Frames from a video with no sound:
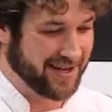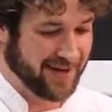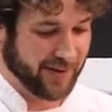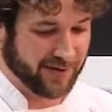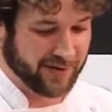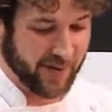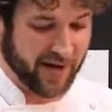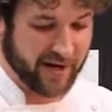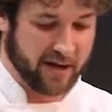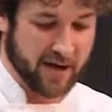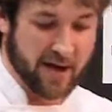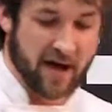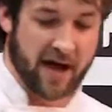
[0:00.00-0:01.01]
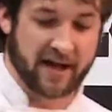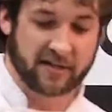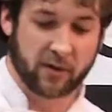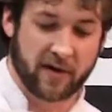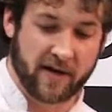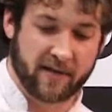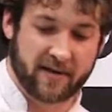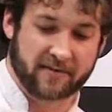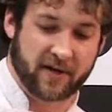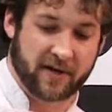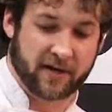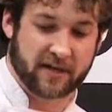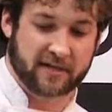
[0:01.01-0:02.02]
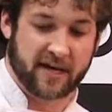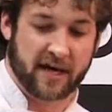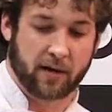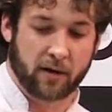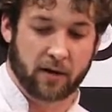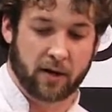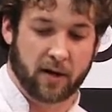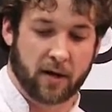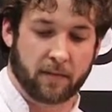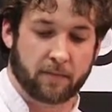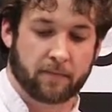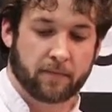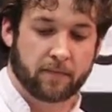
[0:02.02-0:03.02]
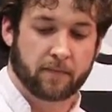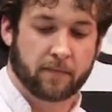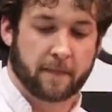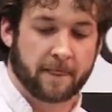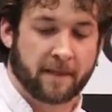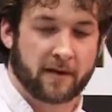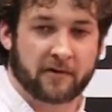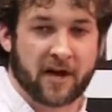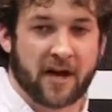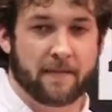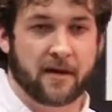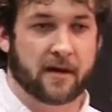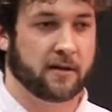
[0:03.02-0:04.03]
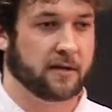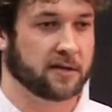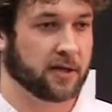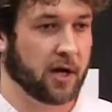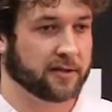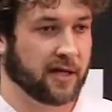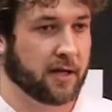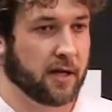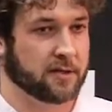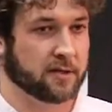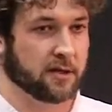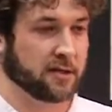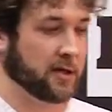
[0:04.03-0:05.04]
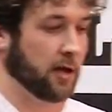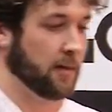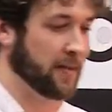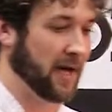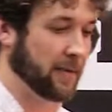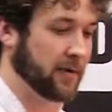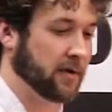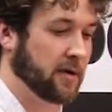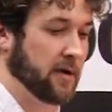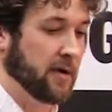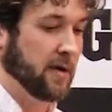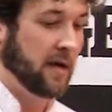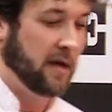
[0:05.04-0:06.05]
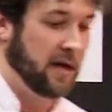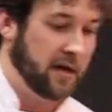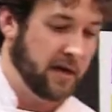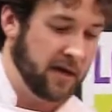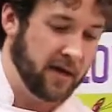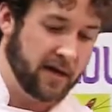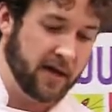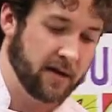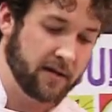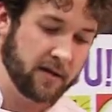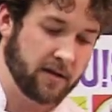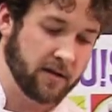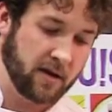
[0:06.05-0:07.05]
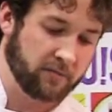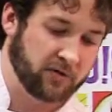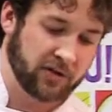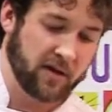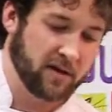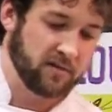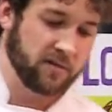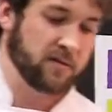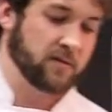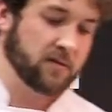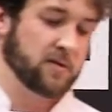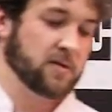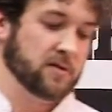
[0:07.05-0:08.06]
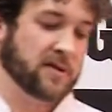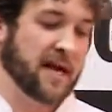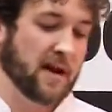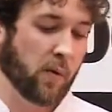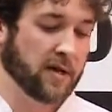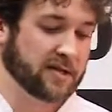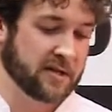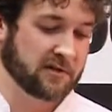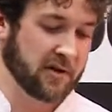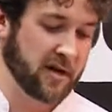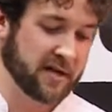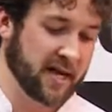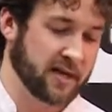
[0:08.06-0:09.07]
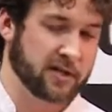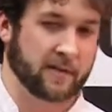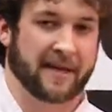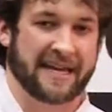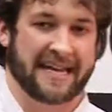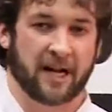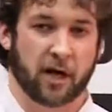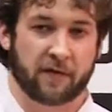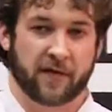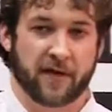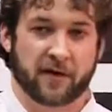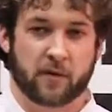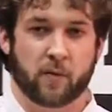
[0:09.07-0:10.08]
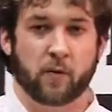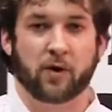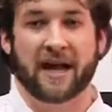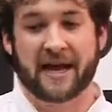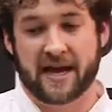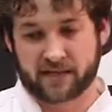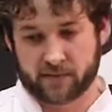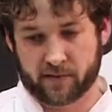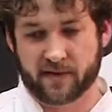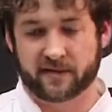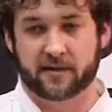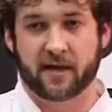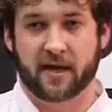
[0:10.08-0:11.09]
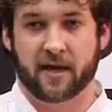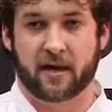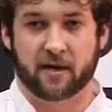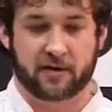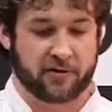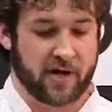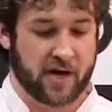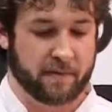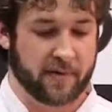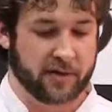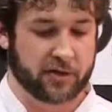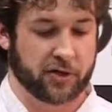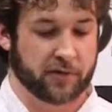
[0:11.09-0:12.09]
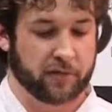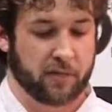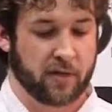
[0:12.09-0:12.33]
now. We're just waiting. All right. So in this right here, I just got a little crab meat, the sautéed onions, a little salt and pepper, and Just kind of whisking this around, kind of get some of the heat off there. We want to add some of this to that crab mixture.